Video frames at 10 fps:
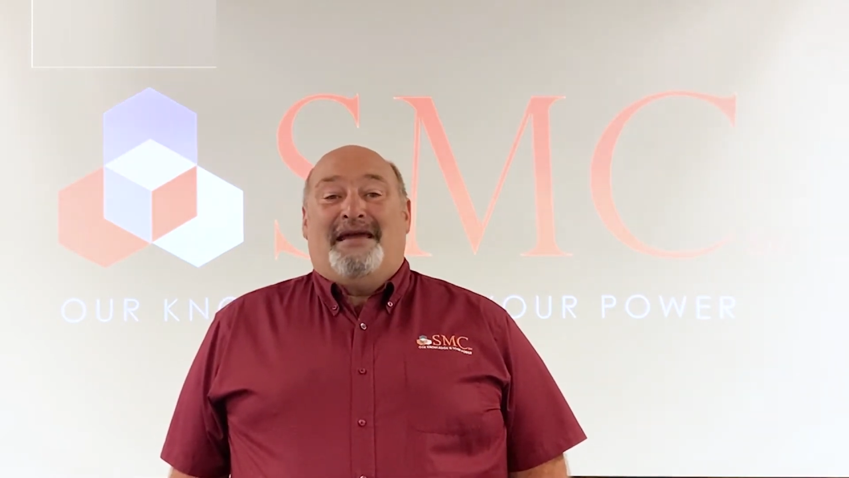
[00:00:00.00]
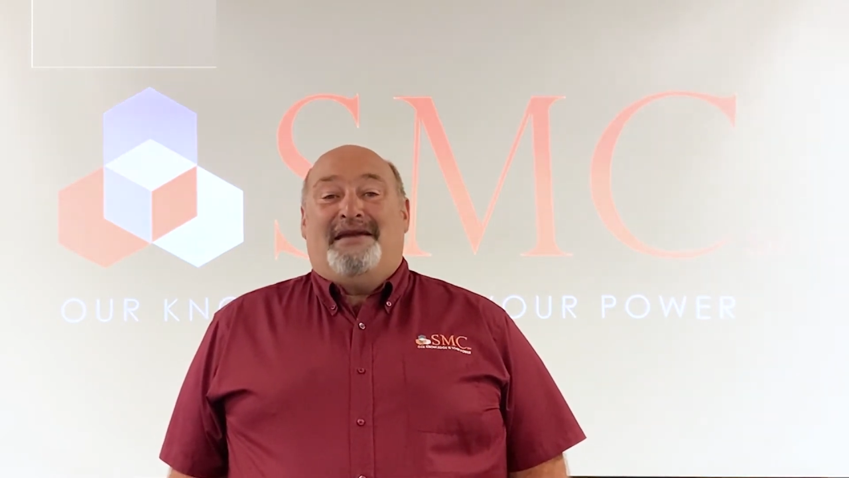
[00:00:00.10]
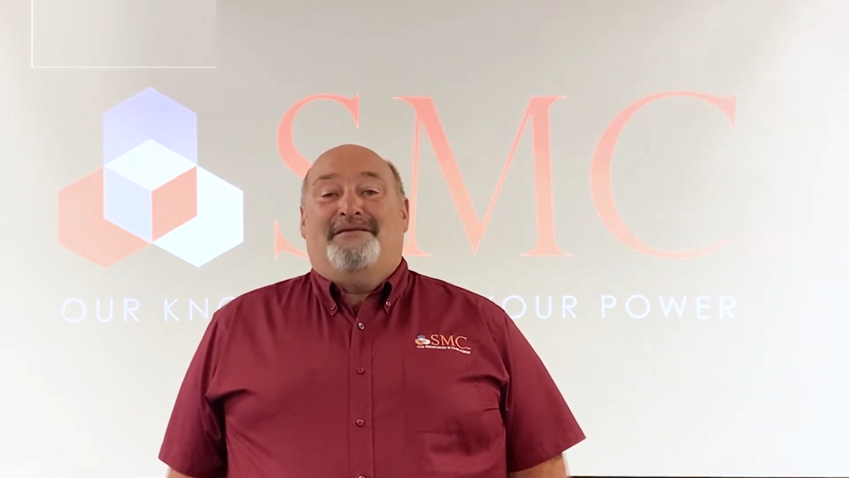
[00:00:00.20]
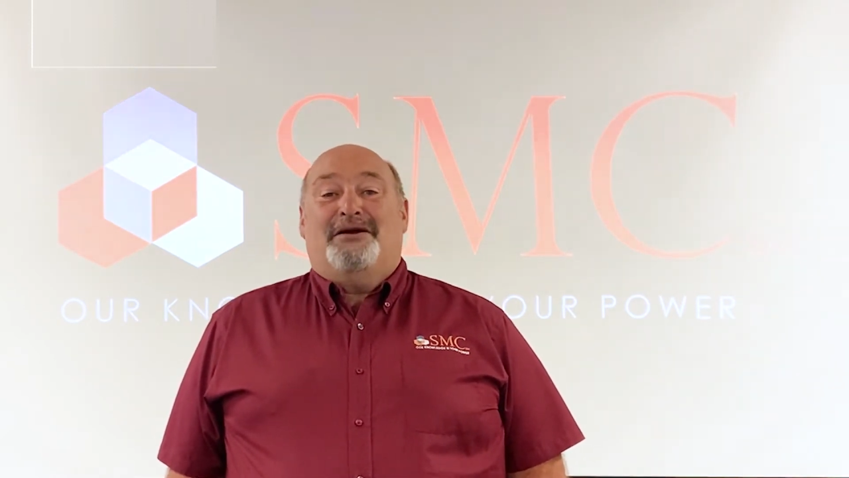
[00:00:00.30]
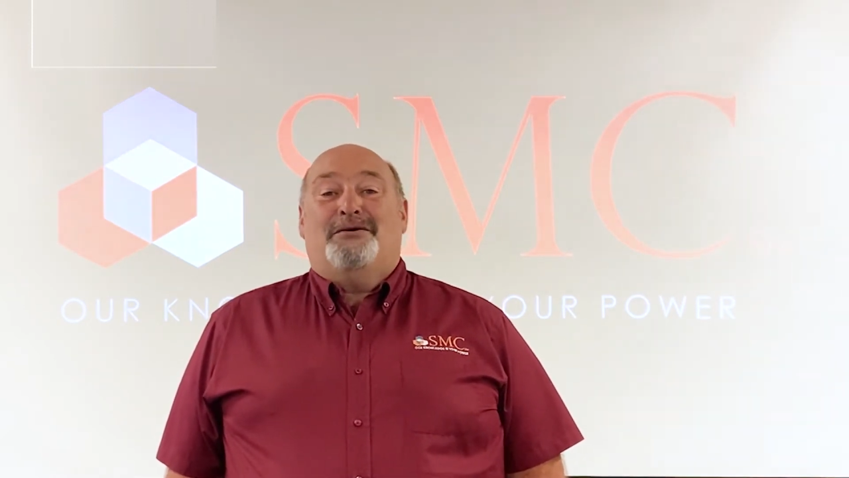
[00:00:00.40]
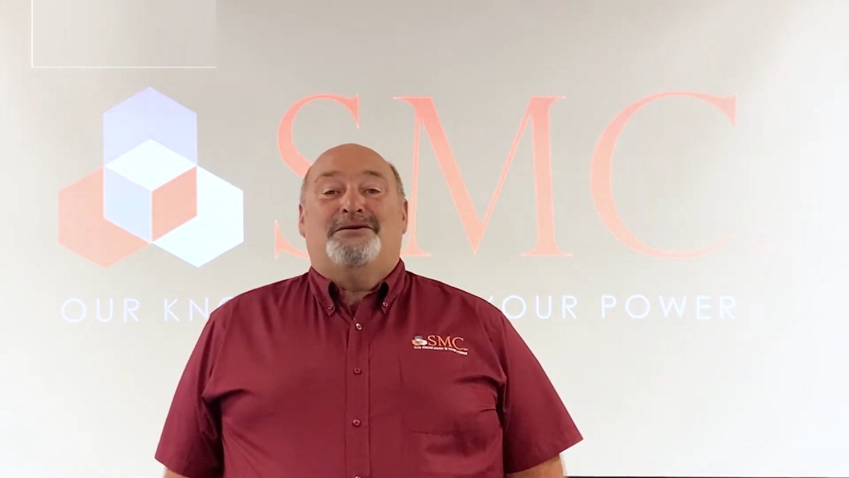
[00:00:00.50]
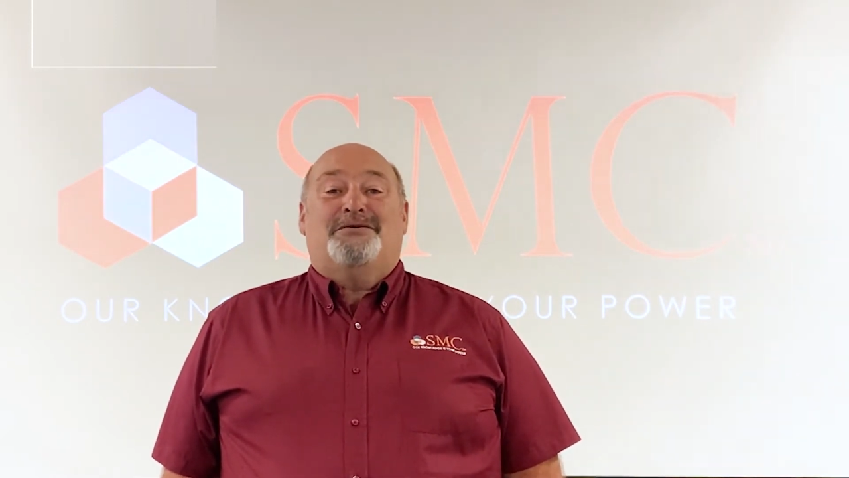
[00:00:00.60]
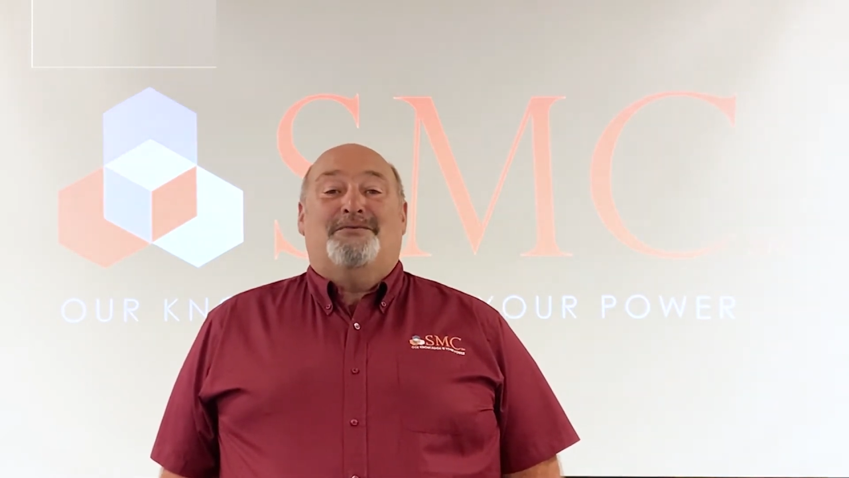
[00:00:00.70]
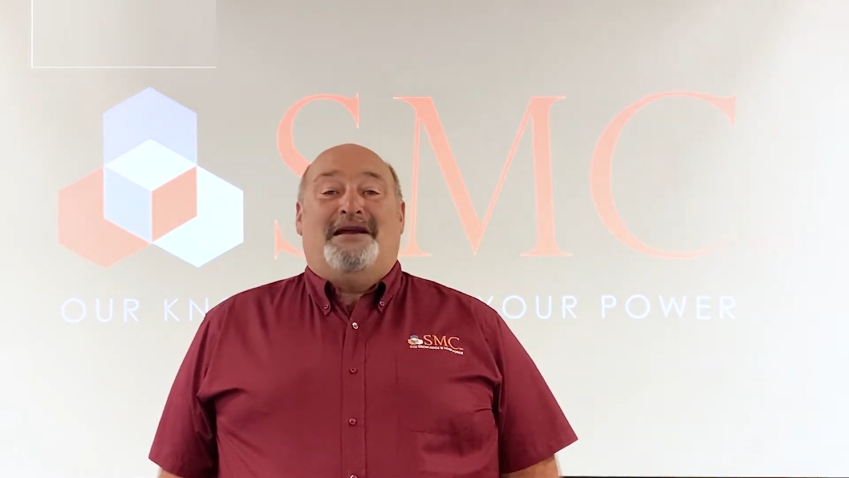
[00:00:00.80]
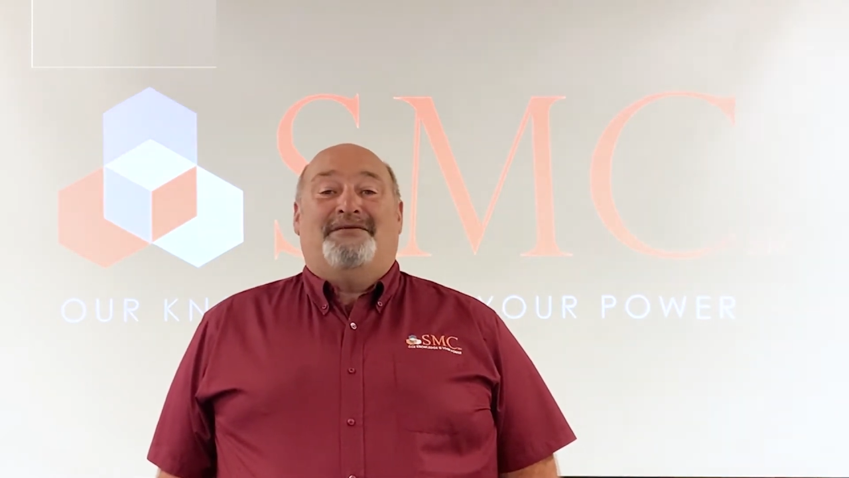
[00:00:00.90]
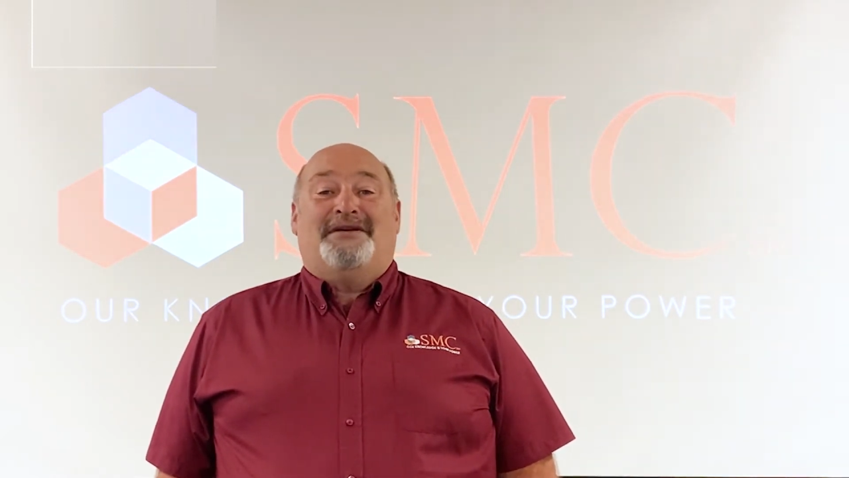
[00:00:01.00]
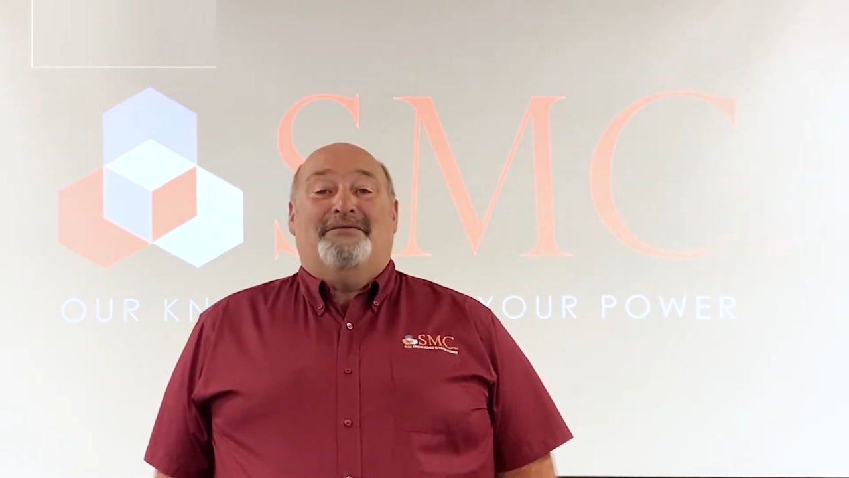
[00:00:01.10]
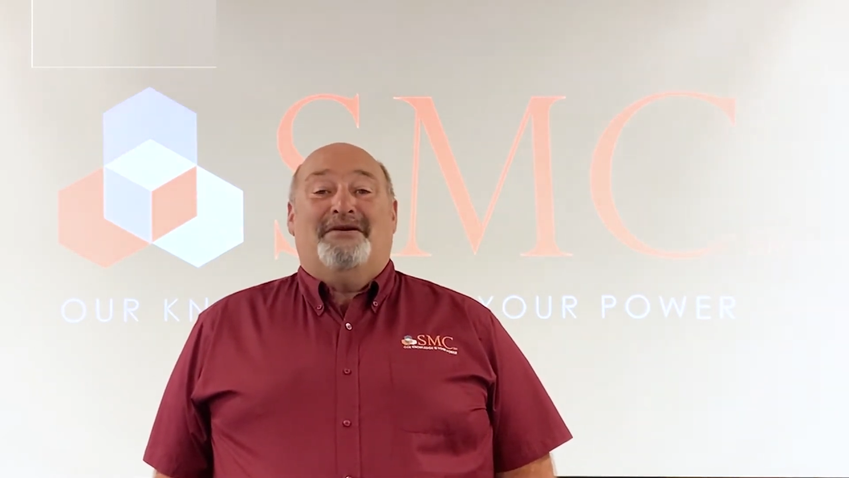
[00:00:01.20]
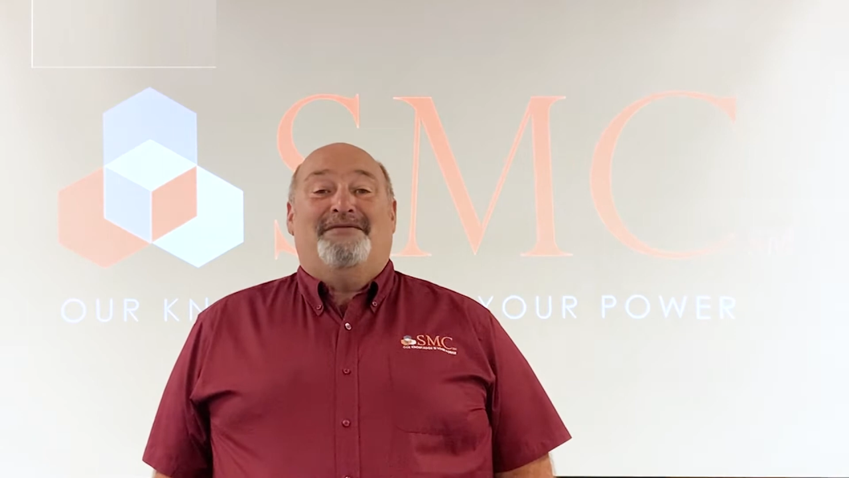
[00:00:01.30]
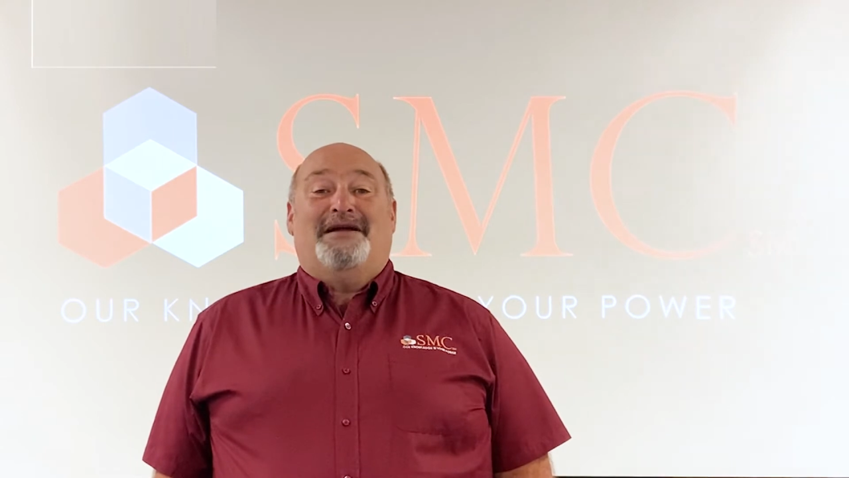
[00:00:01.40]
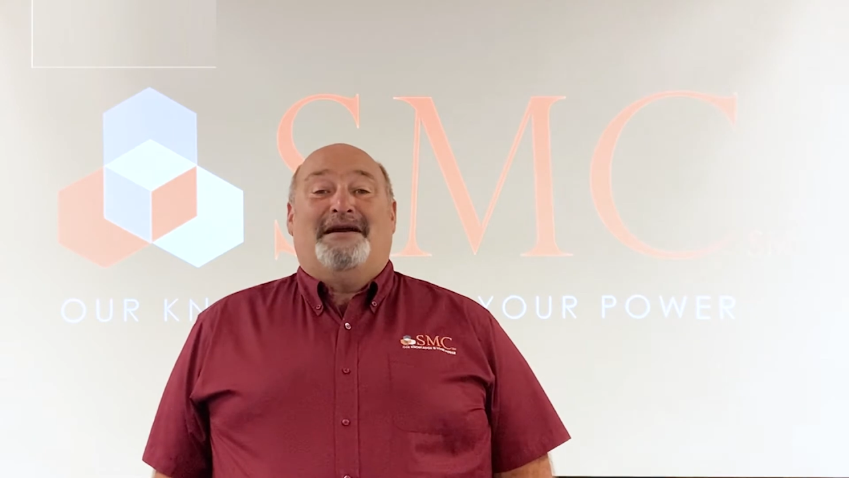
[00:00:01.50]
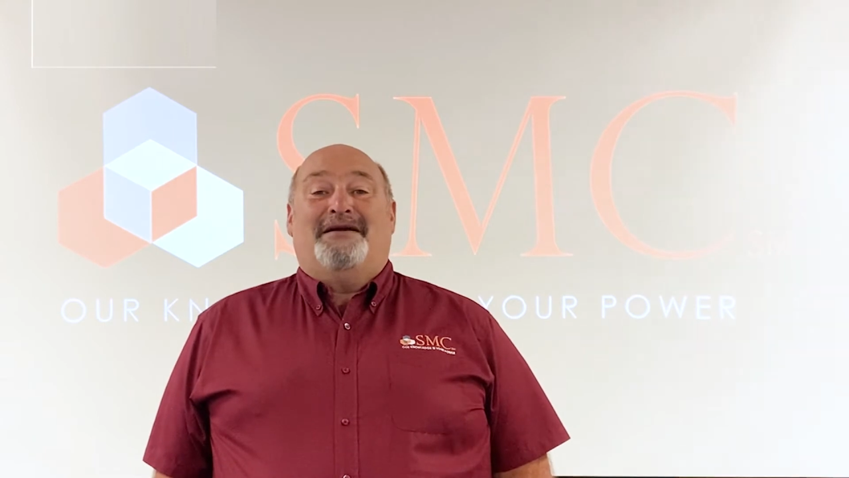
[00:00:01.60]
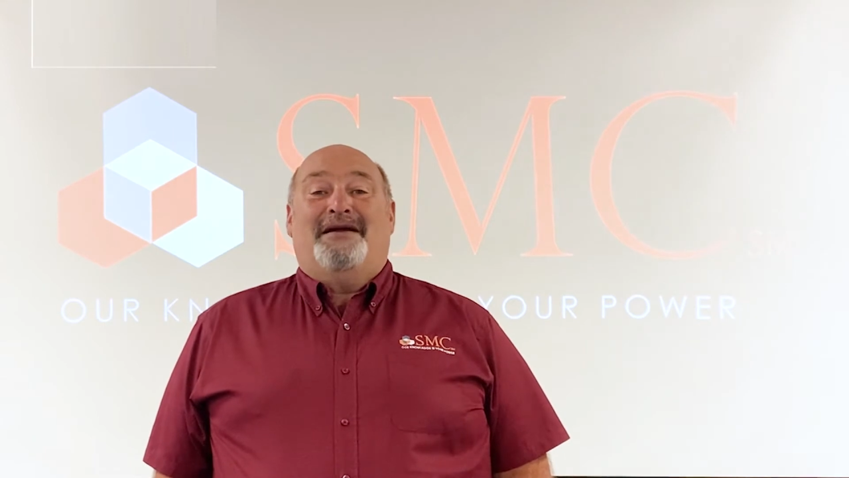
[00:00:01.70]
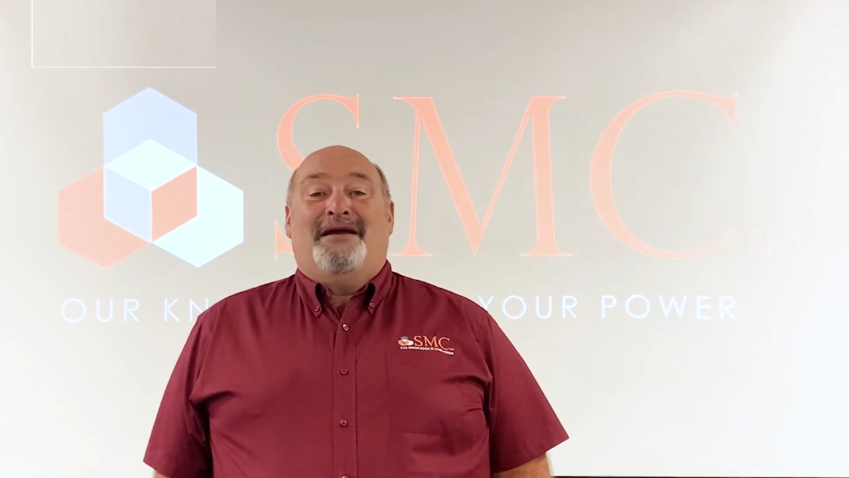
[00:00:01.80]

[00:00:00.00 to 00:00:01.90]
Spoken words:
even ocean waves can reflect.